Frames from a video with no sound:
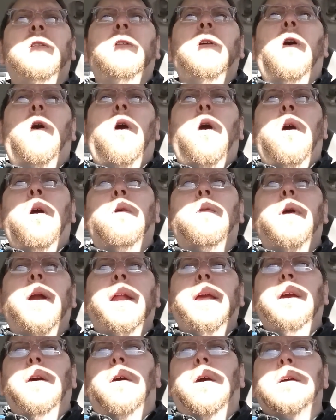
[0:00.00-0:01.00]
to the
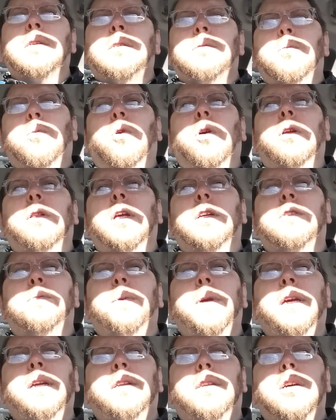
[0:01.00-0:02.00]
already awesome work that's
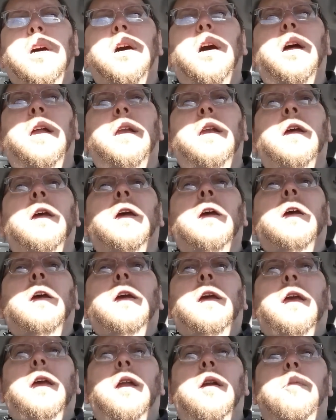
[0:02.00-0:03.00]
being
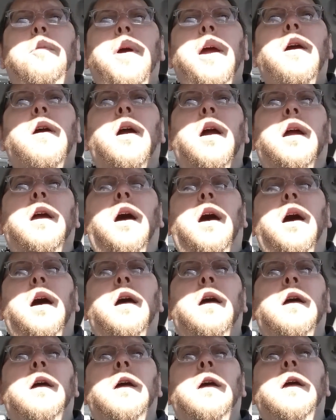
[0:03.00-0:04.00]
done in America.
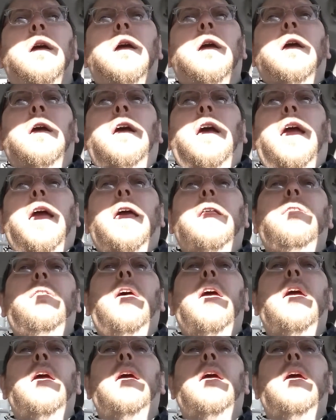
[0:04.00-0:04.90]
And